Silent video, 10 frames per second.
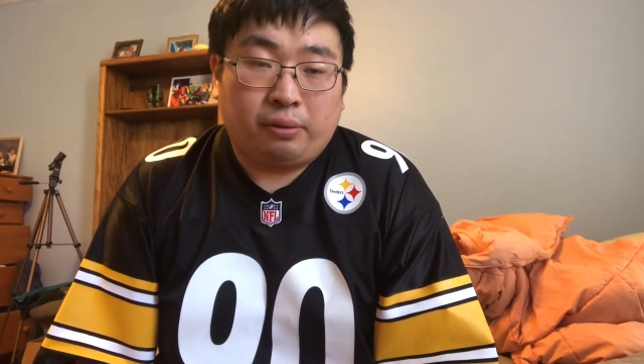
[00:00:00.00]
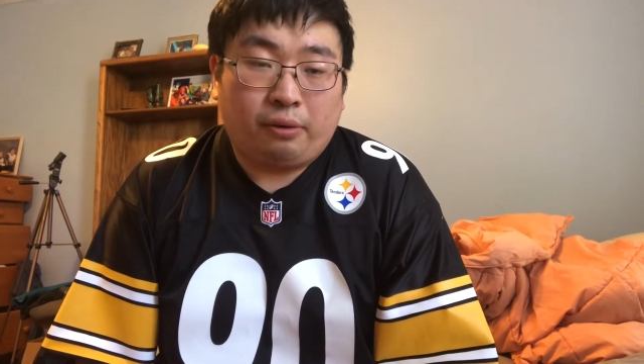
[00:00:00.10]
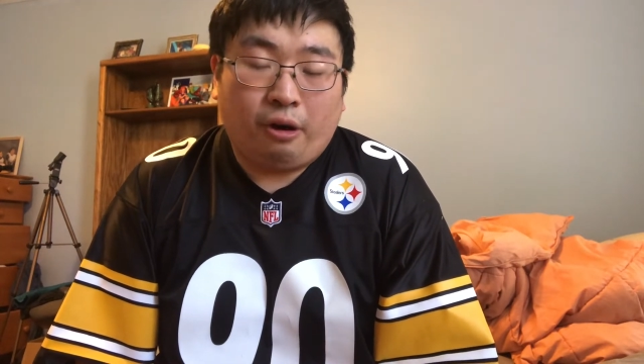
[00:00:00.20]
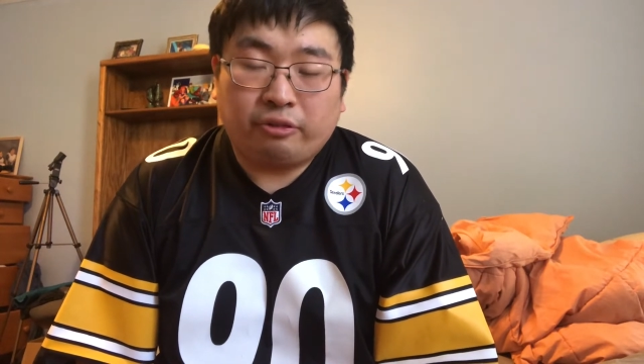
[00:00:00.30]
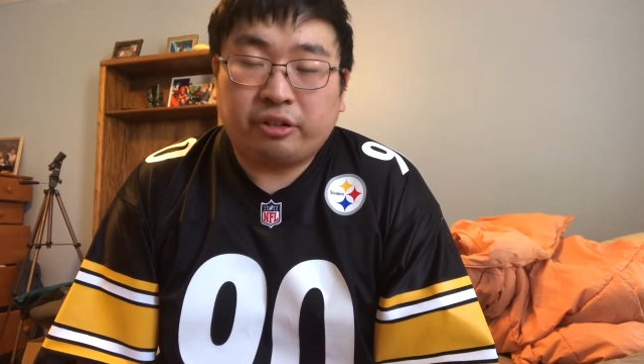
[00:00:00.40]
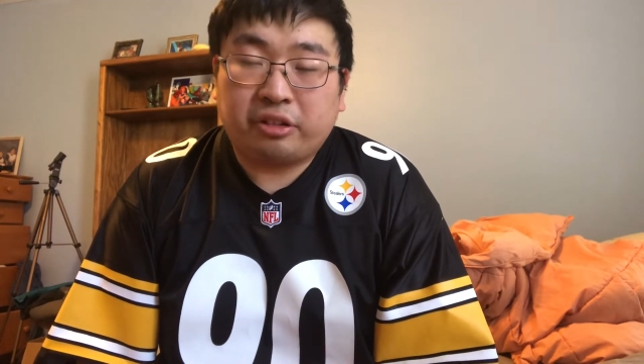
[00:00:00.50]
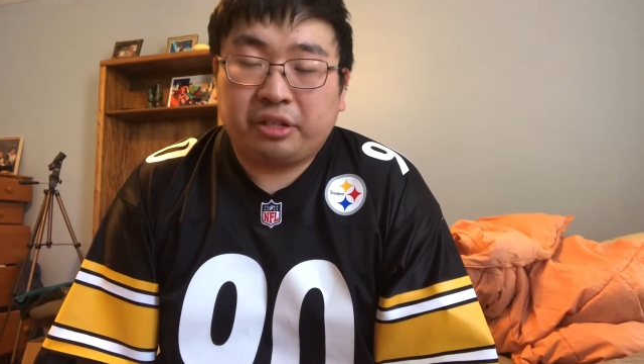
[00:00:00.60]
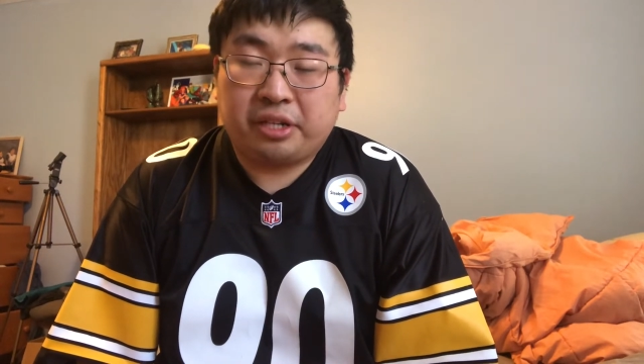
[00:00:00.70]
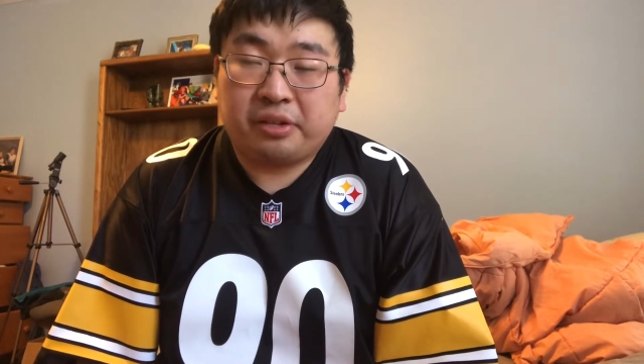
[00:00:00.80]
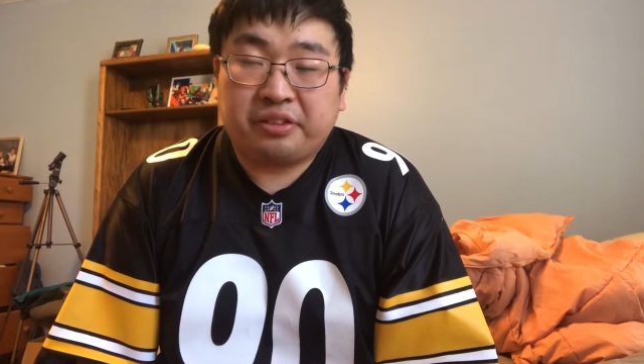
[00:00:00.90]

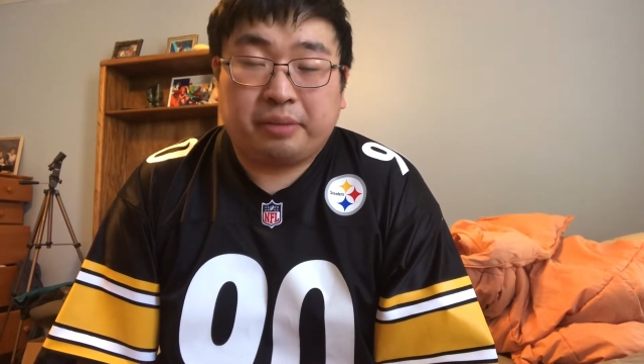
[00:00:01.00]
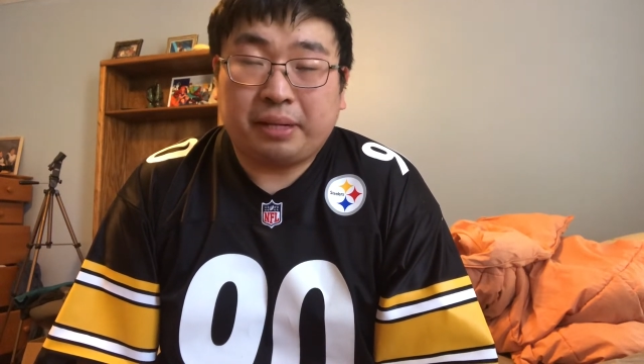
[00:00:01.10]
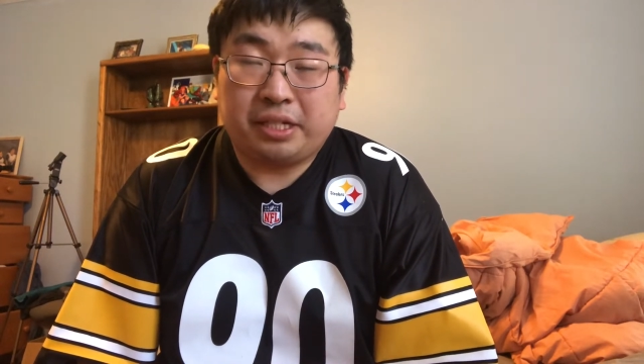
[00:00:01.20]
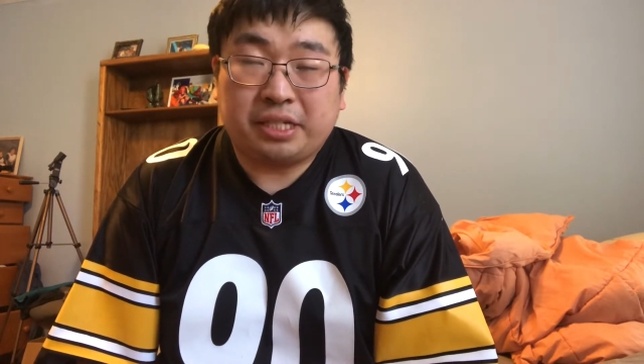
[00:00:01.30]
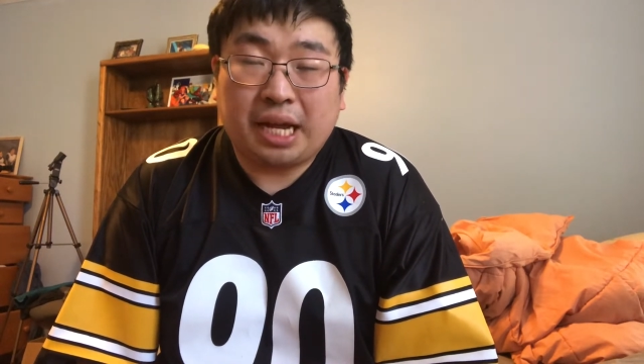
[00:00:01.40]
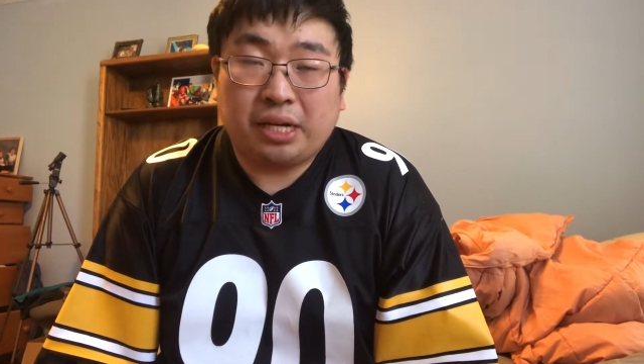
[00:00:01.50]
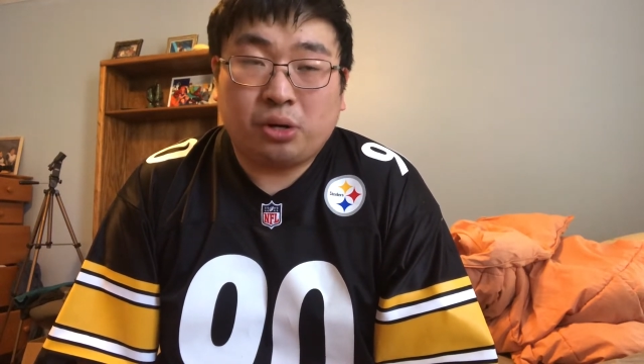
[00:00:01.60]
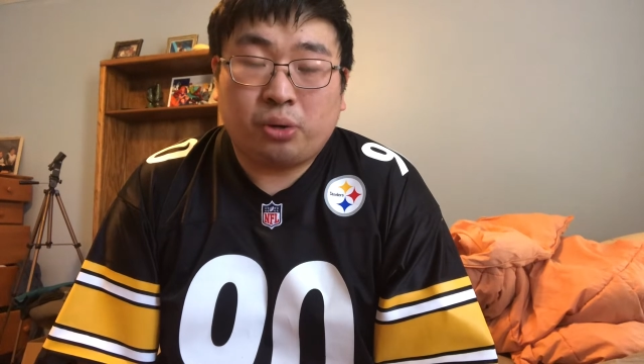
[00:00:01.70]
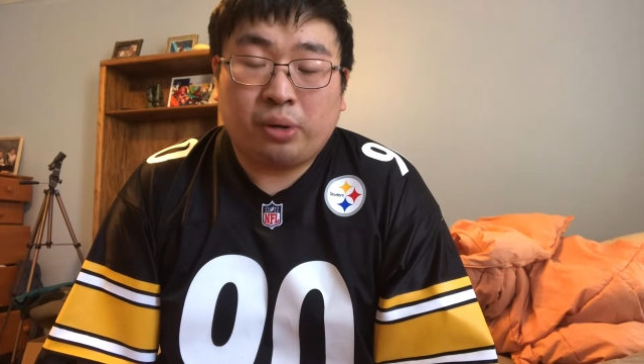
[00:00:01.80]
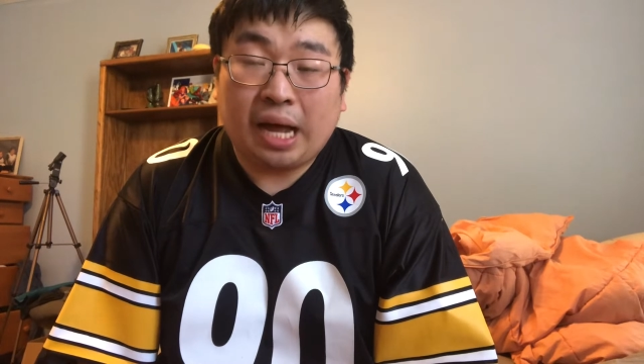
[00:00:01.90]
Obviously, you see by the
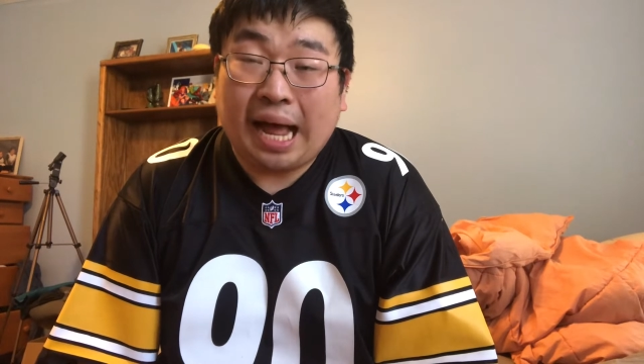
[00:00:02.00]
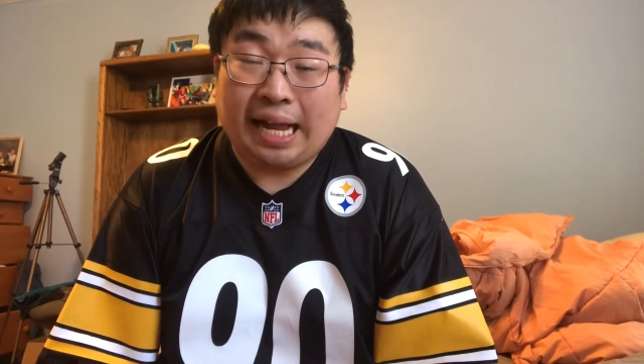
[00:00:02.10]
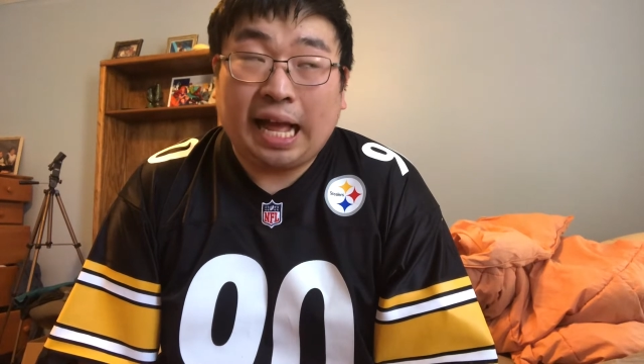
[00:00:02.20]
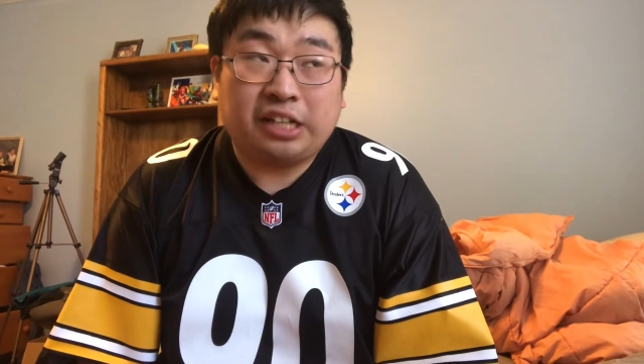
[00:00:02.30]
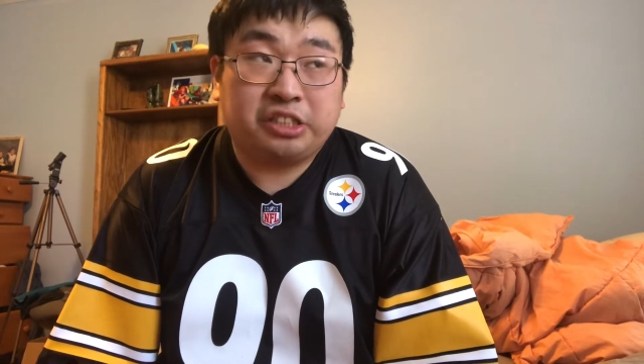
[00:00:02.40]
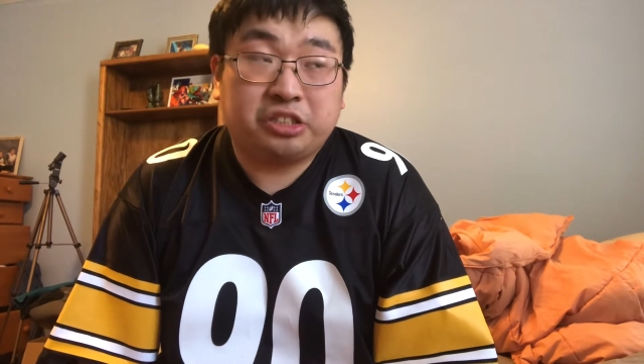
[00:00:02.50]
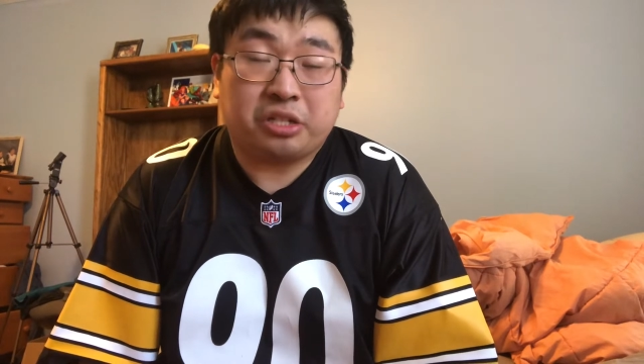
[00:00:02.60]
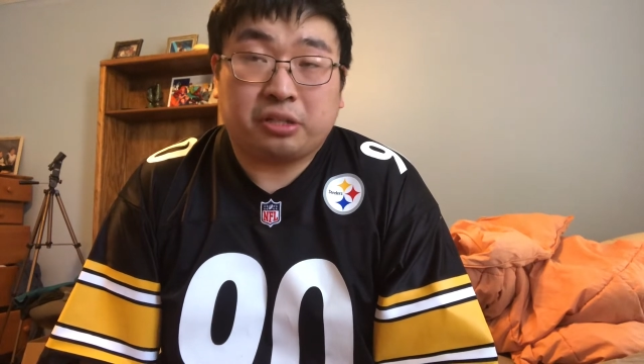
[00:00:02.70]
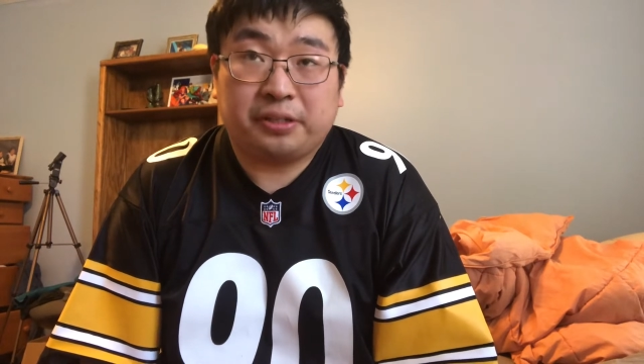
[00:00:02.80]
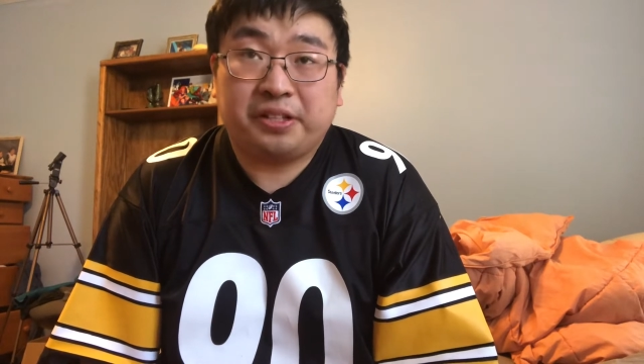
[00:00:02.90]
title, I actually
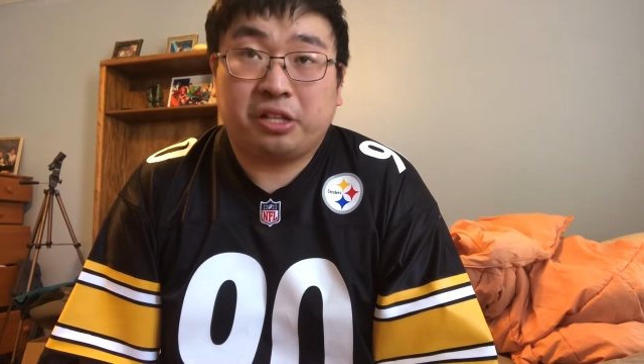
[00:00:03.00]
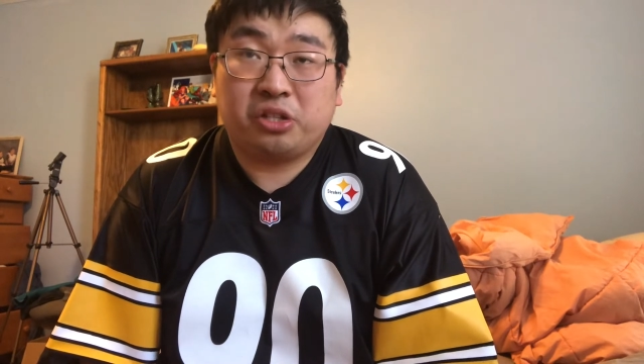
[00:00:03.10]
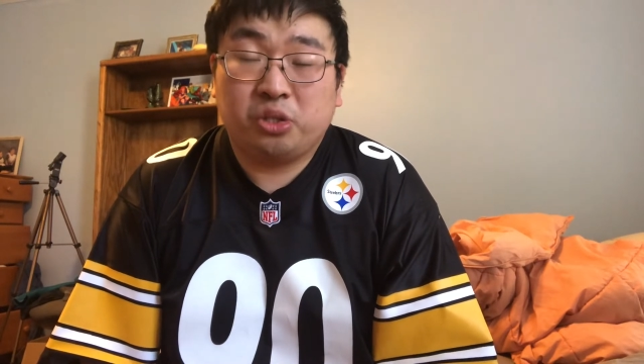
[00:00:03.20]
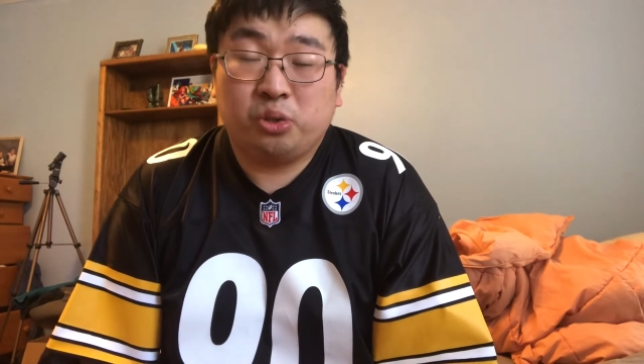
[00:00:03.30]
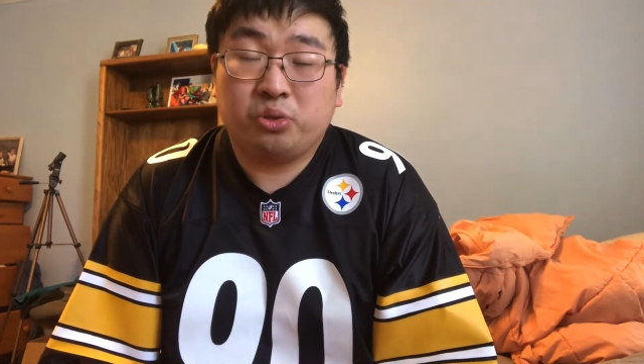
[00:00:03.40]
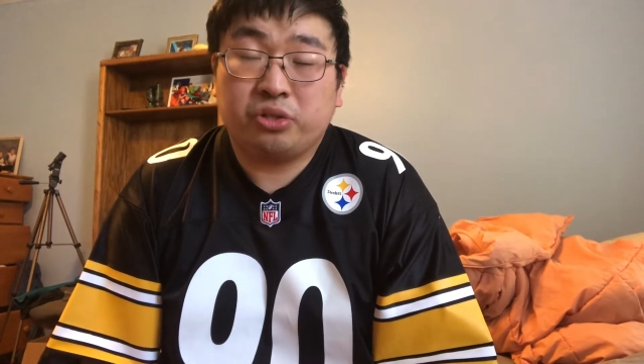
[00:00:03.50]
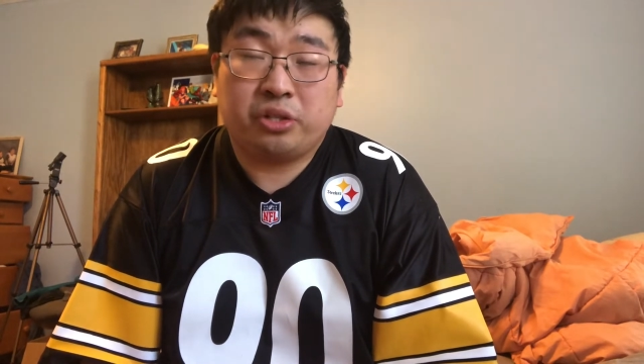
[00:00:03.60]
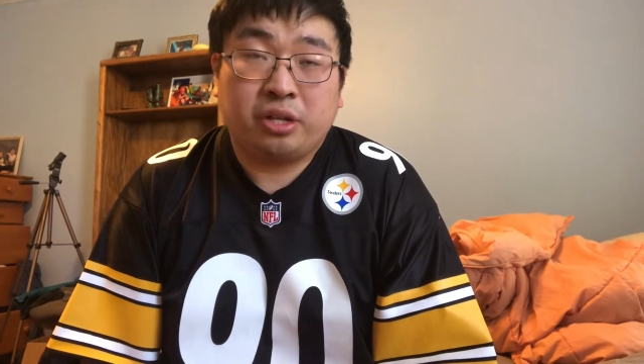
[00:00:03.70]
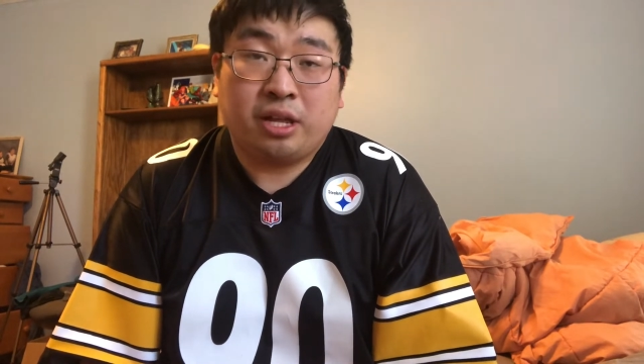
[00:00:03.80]
just heard this news